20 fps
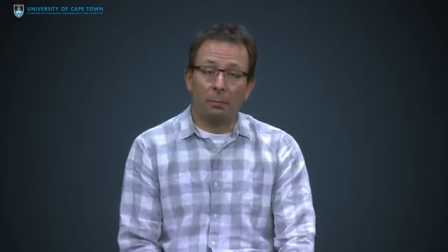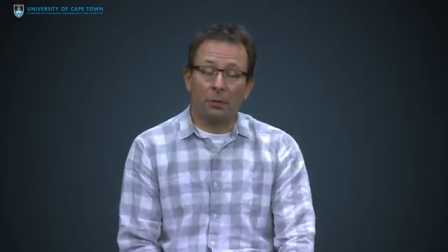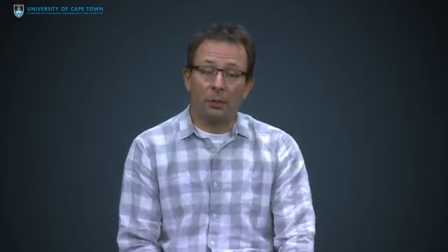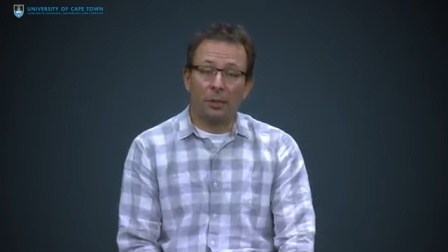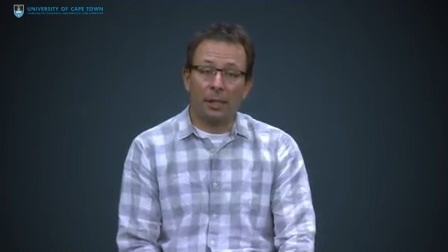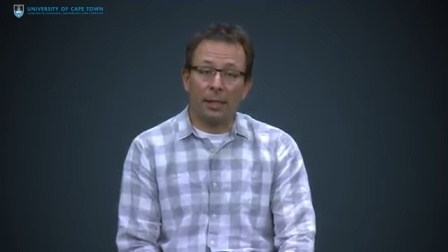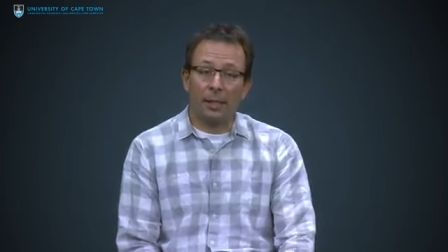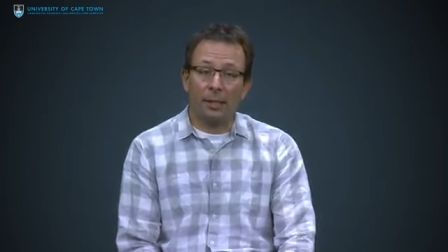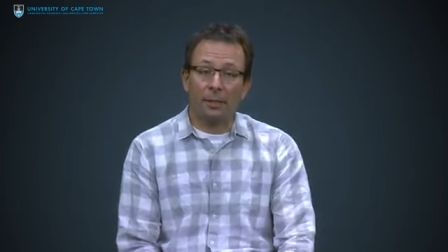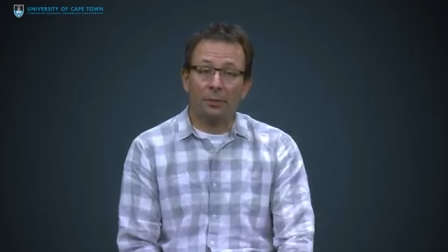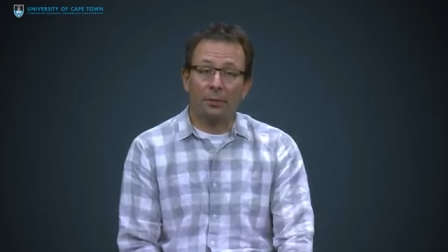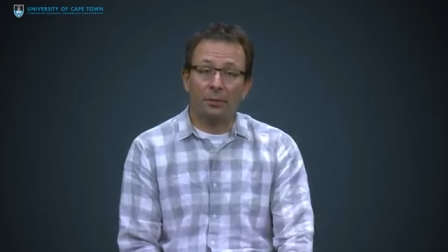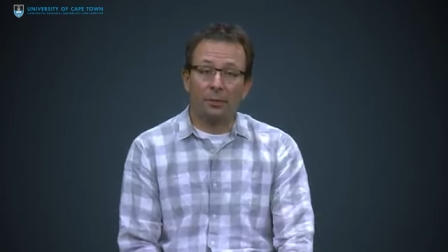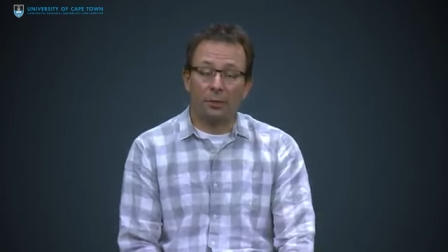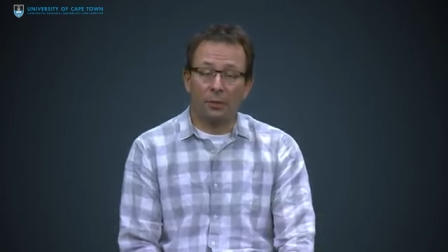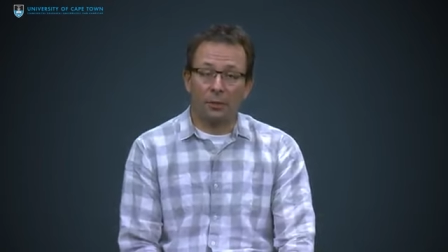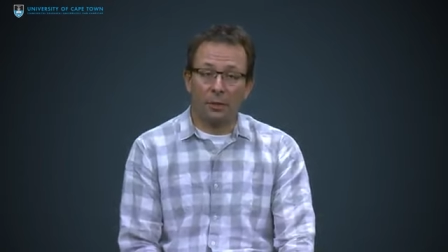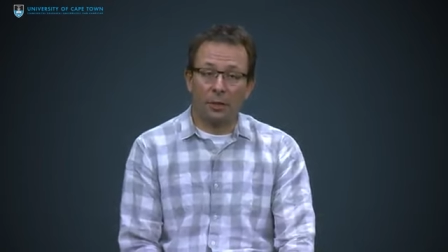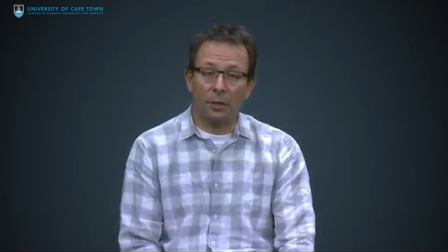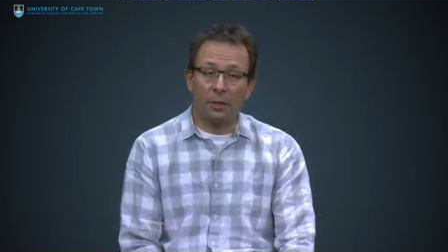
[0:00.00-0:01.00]
change
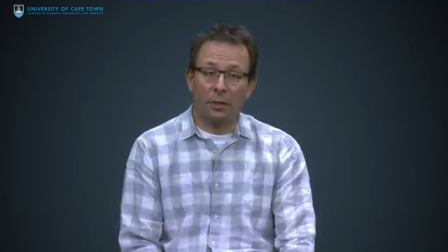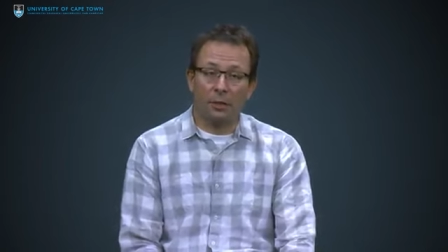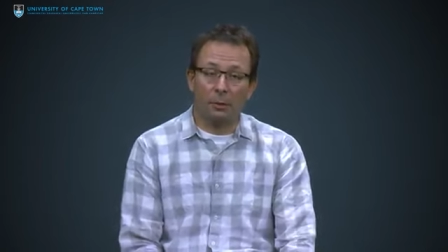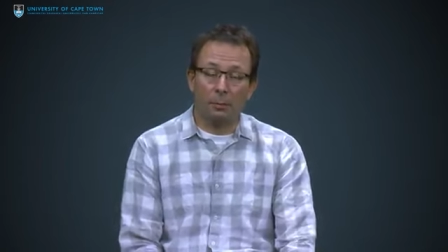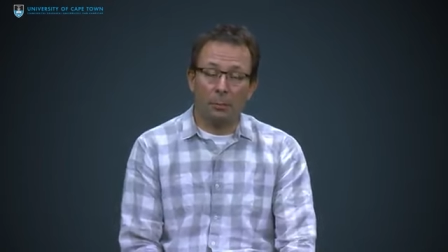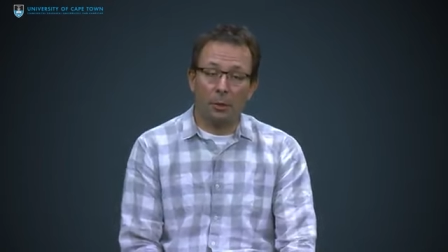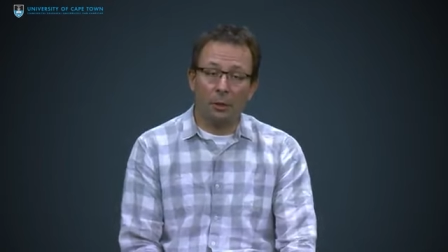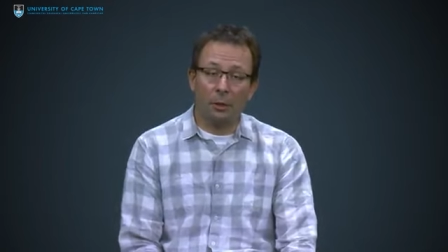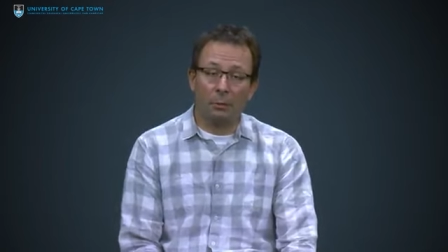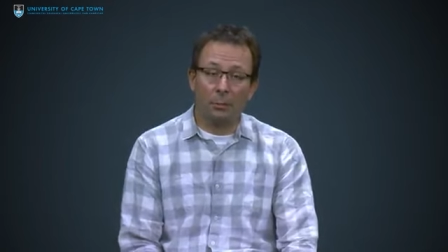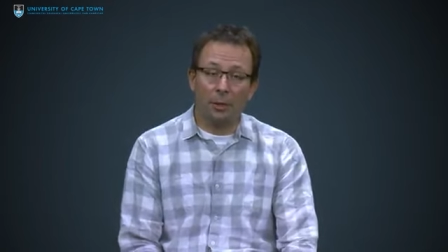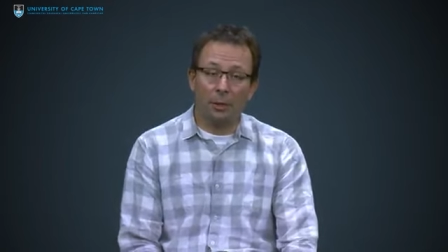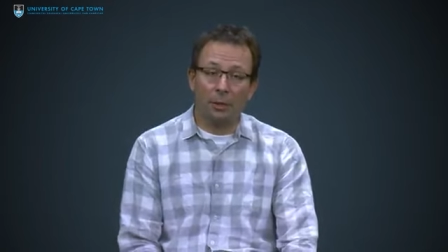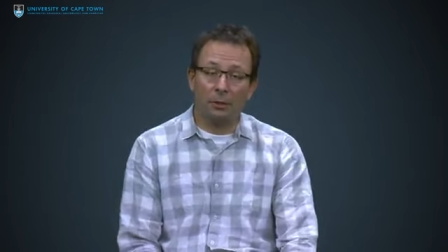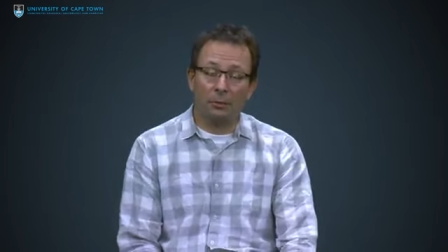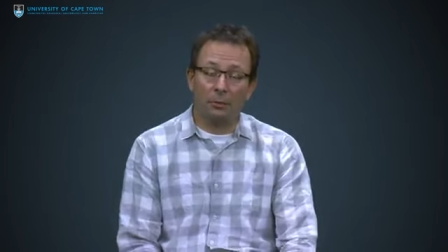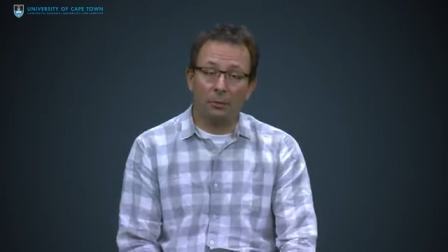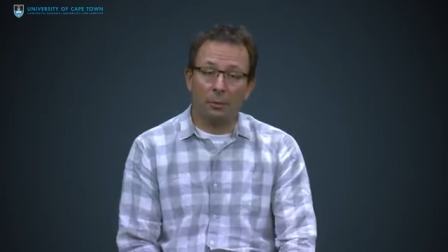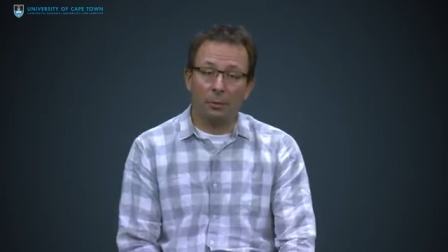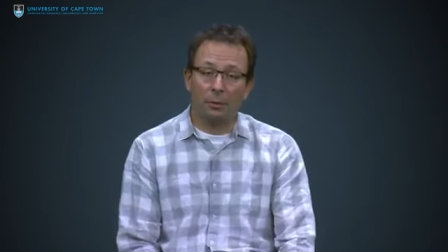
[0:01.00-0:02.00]
the demand
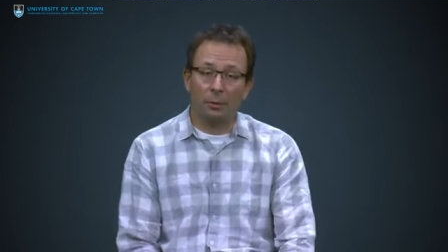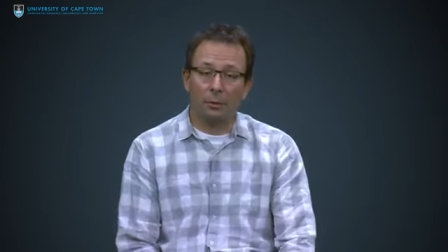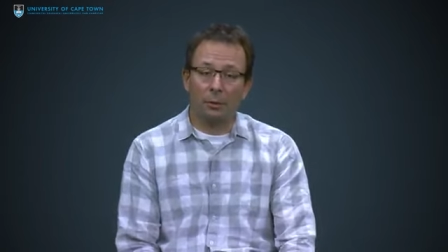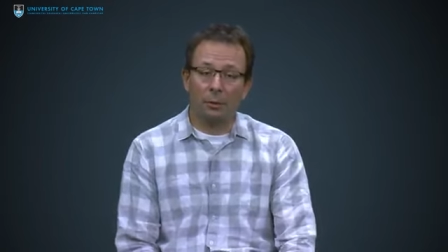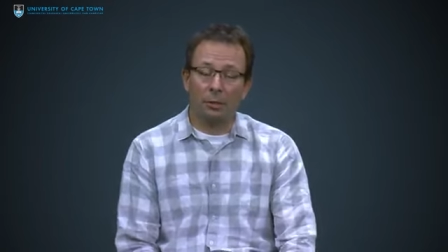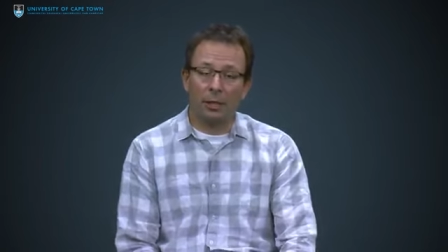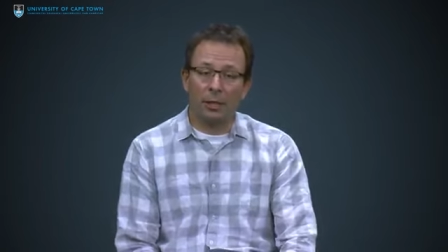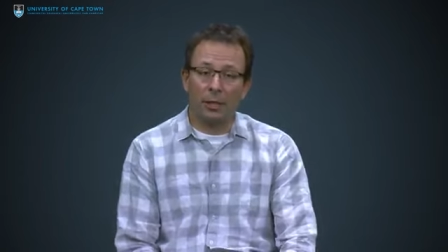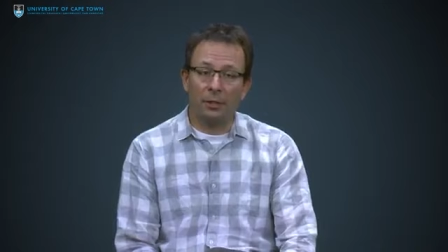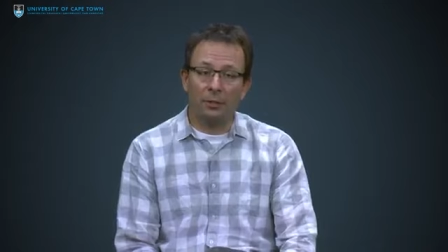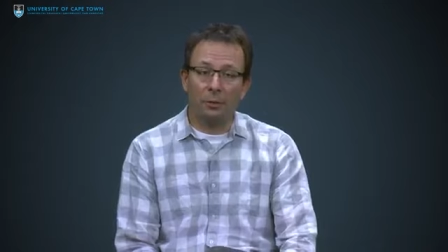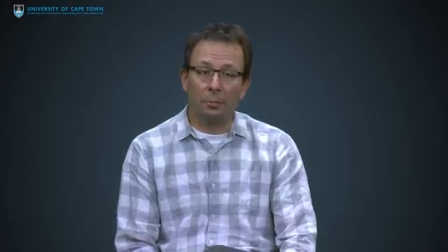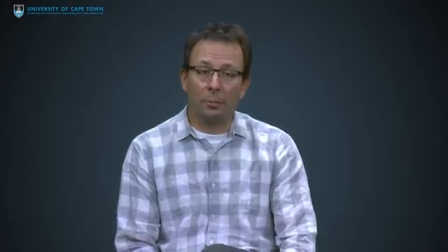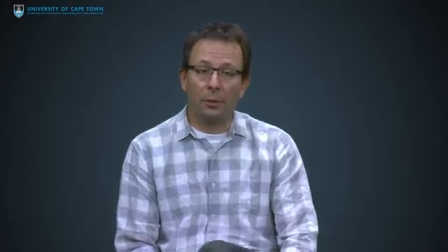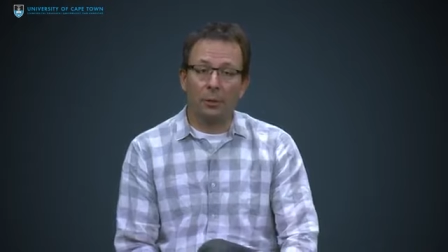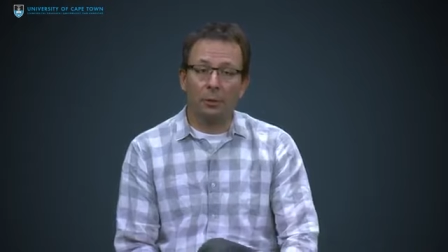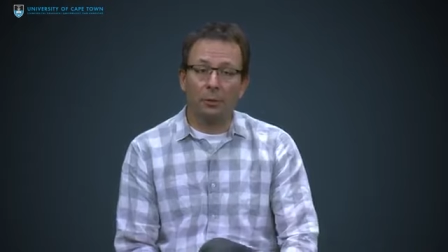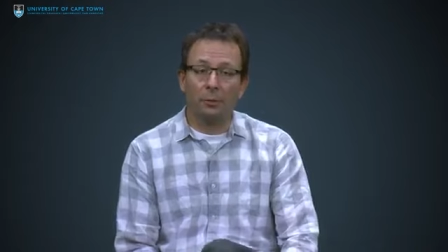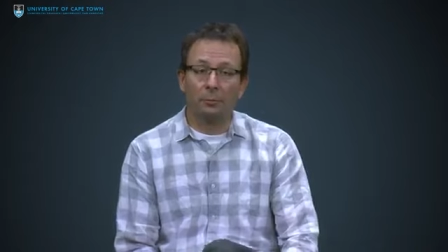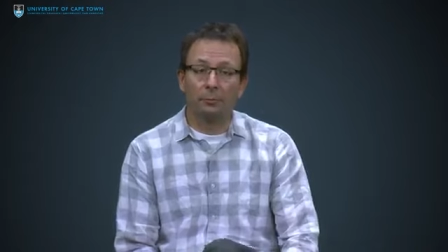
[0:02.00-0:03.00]
manage the change
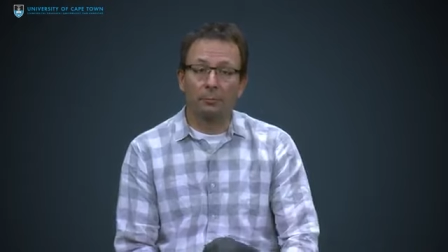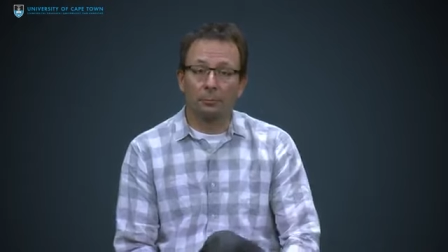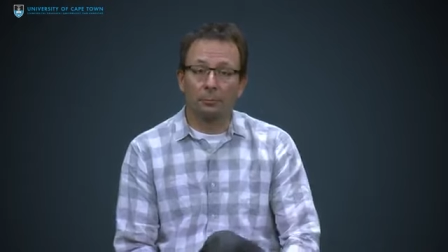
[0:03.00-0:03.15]
demand.